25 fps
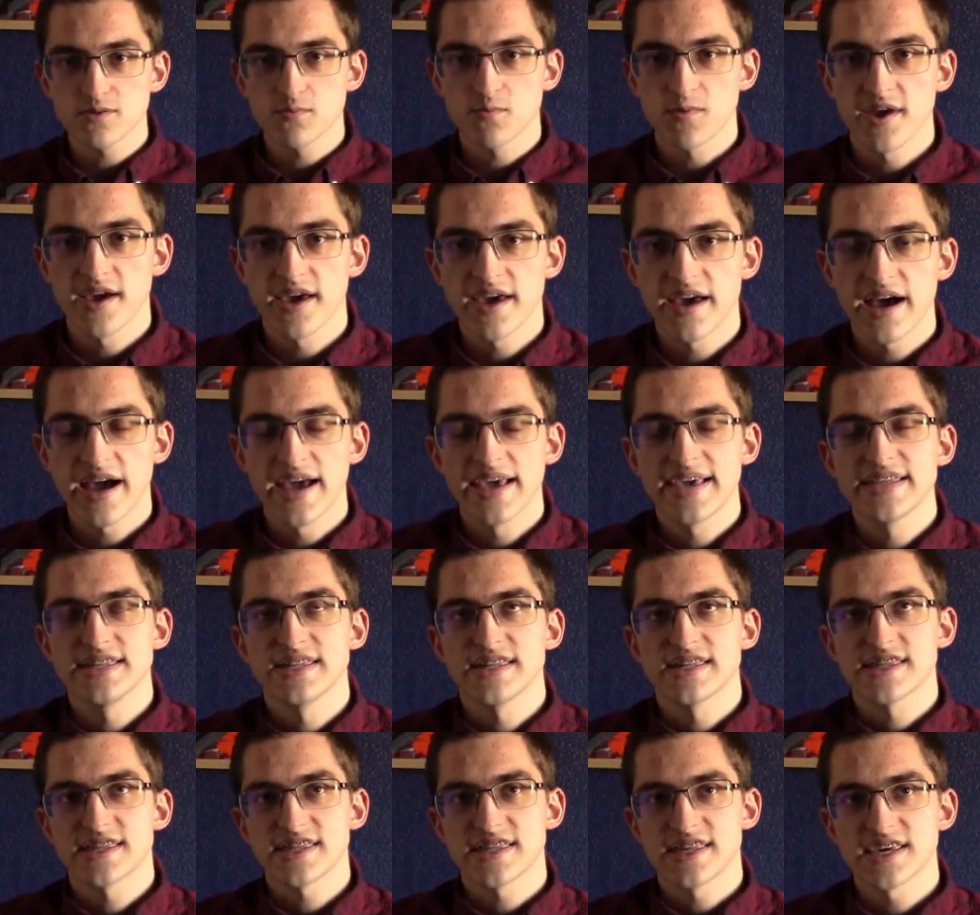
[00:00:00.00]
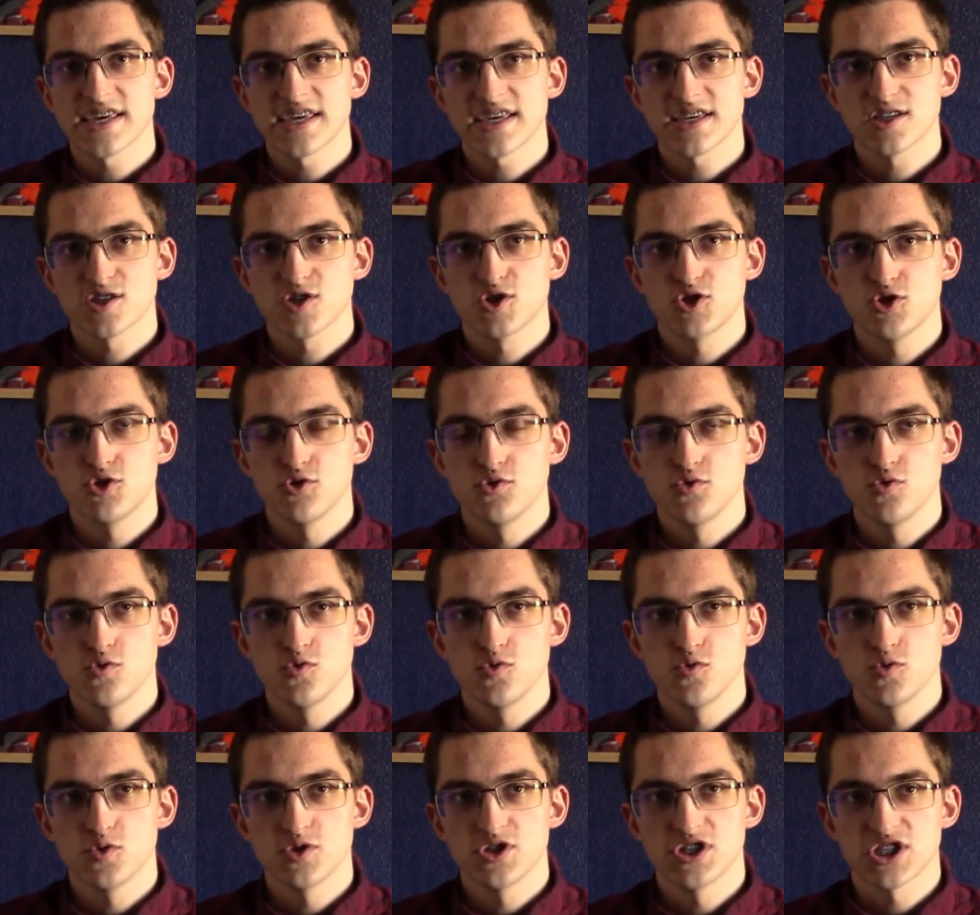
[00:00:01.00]
way I can think
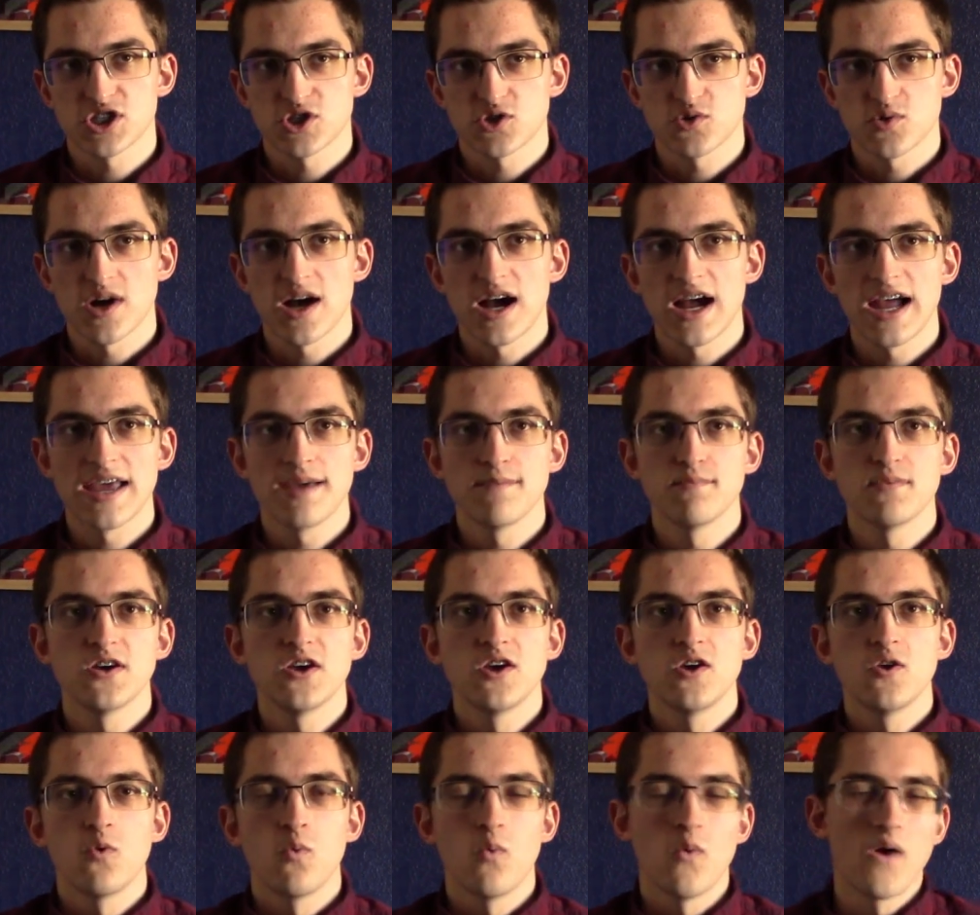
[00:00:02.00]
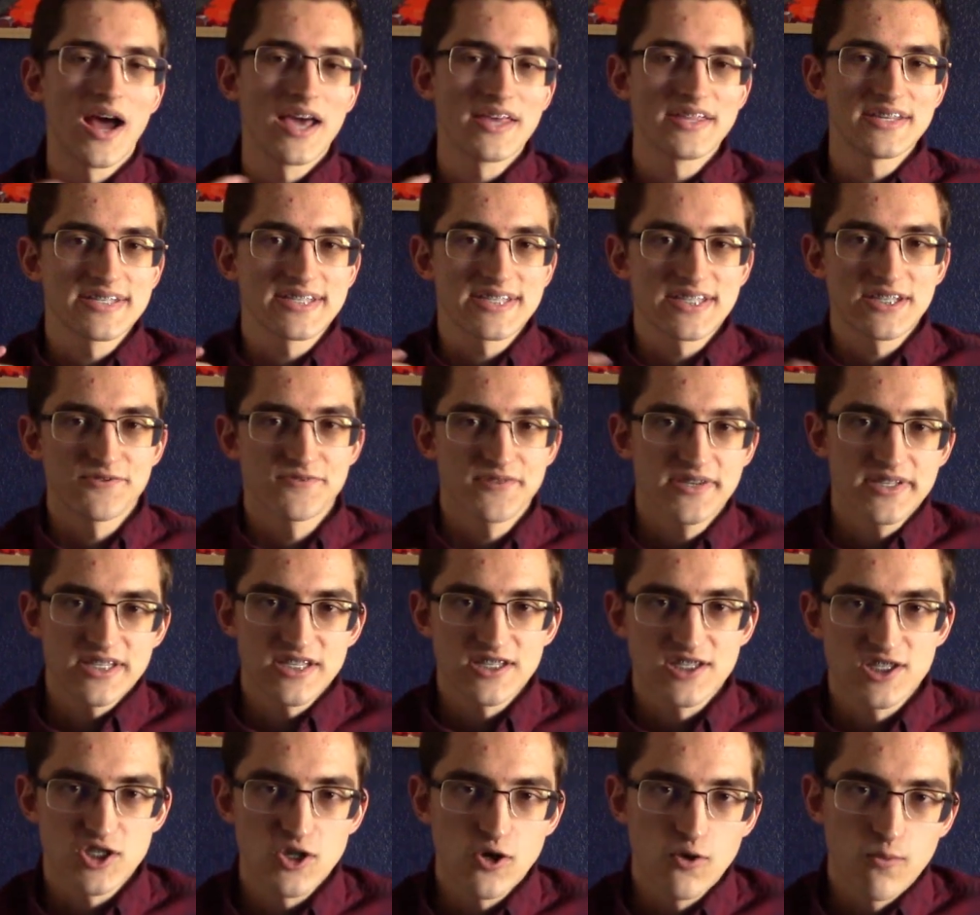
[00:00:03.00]
to describe why this series
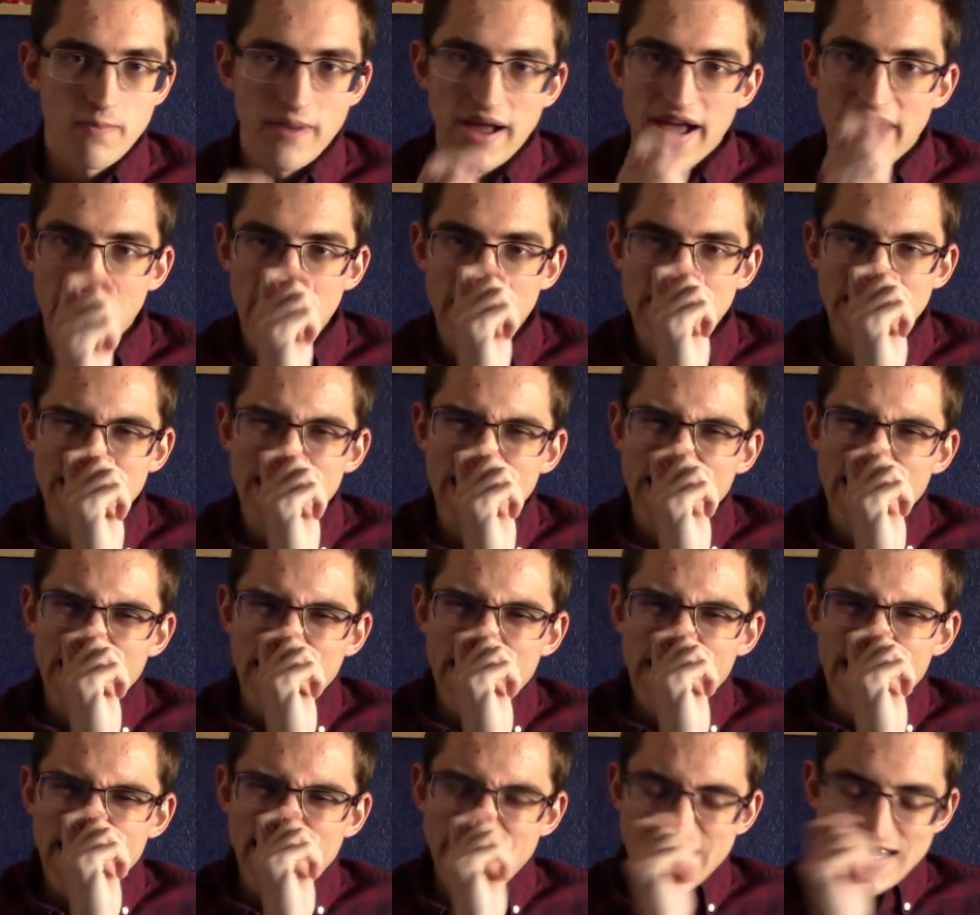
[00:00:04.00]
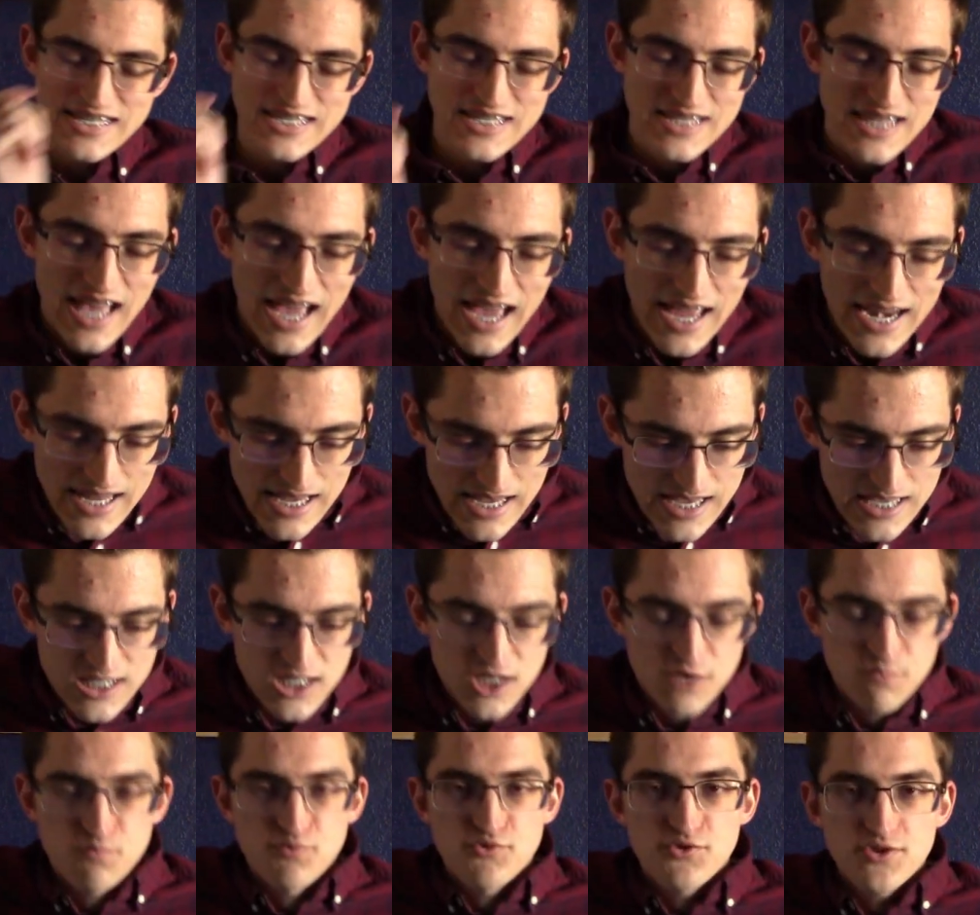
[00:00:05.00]
is so bad is that
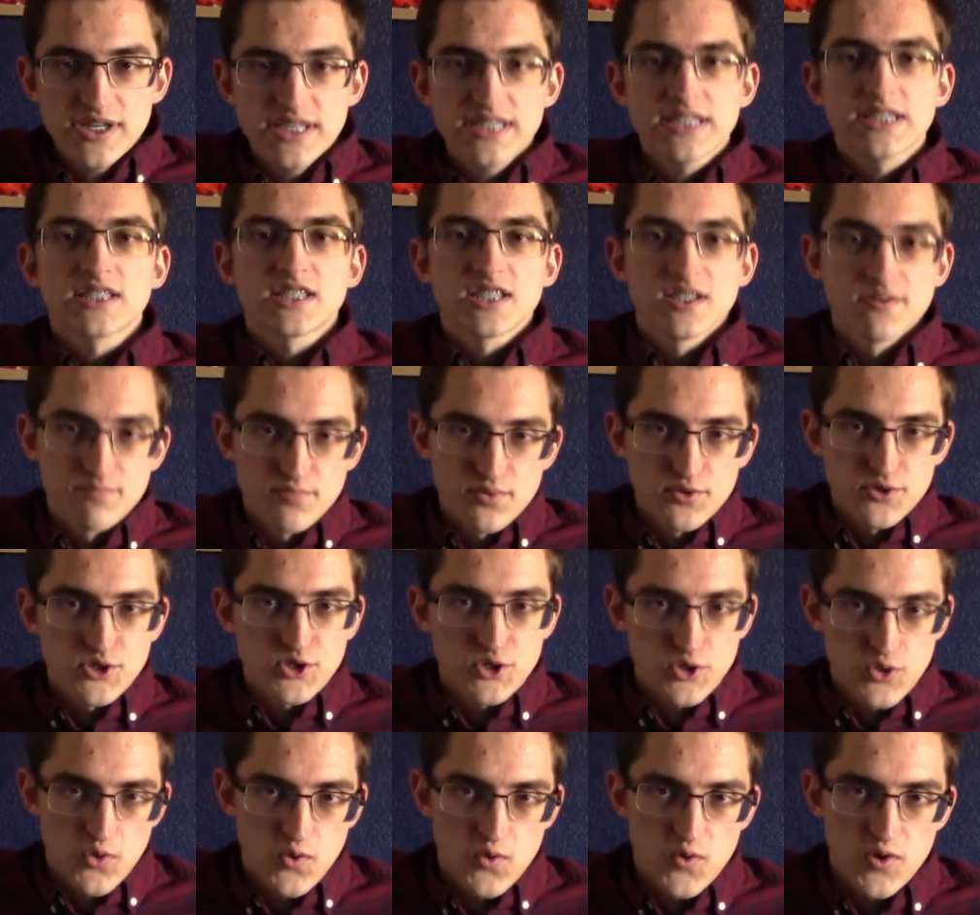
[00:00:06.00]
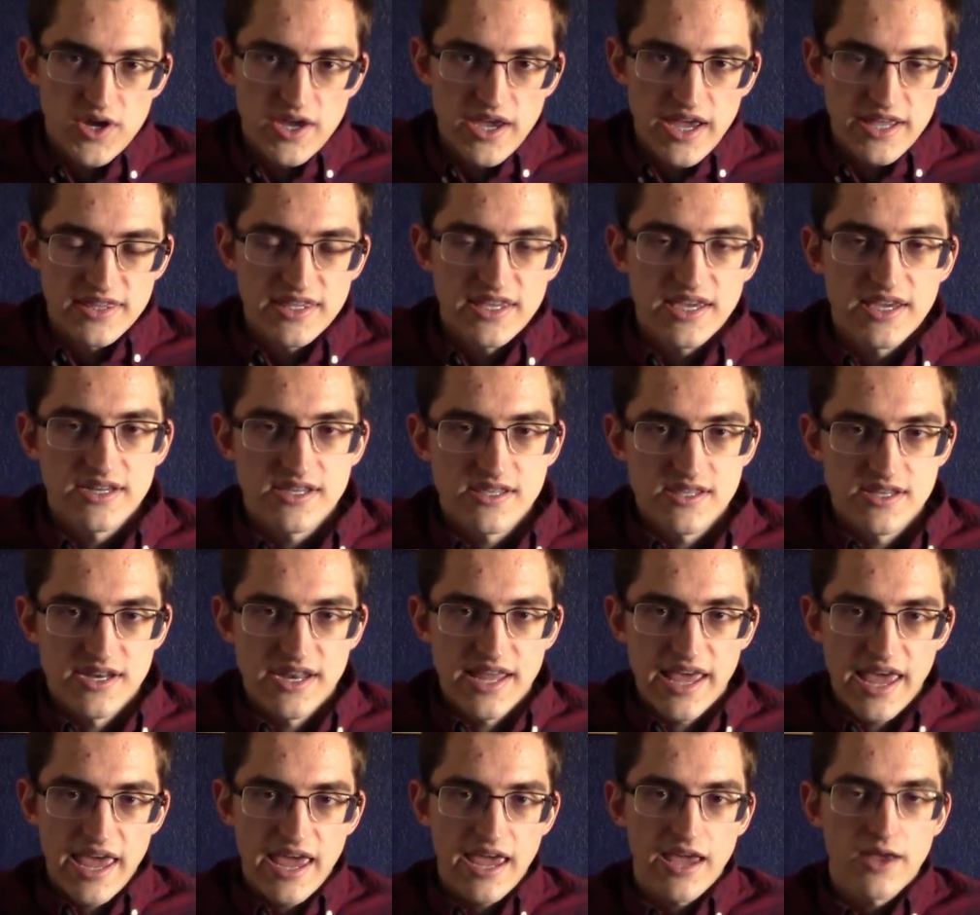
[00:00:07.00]
it's a pretty simple story at the end of the
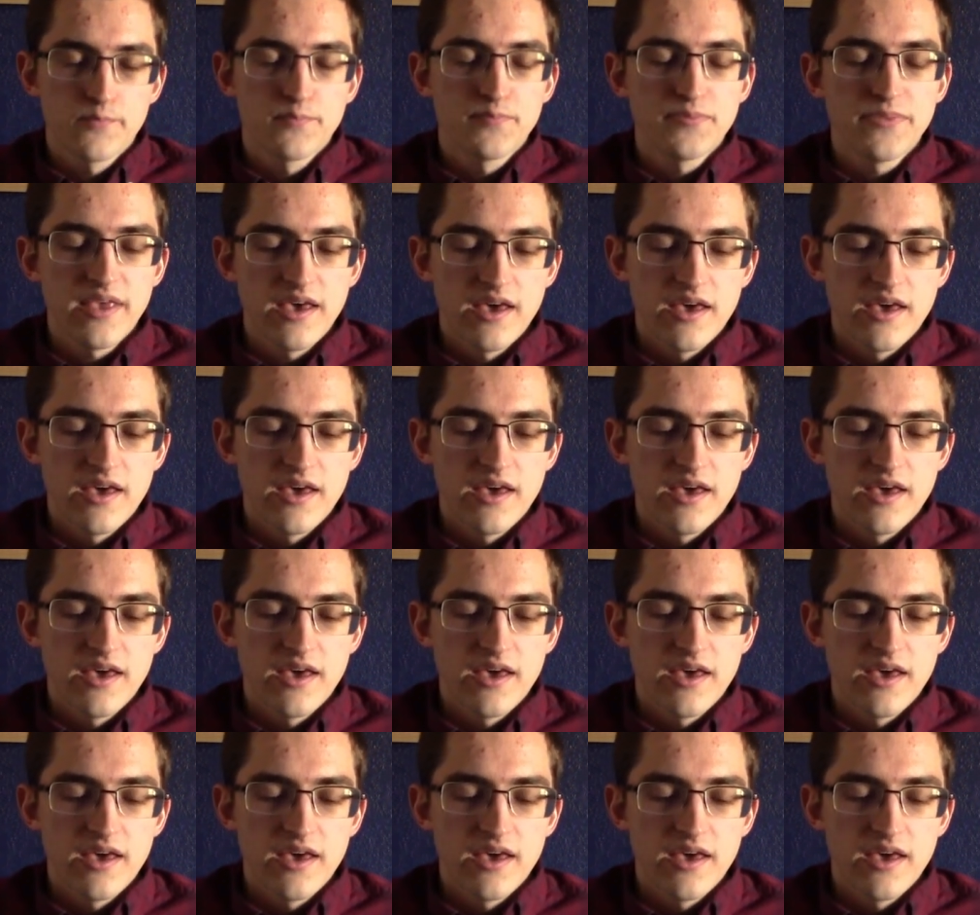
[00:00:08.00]
day.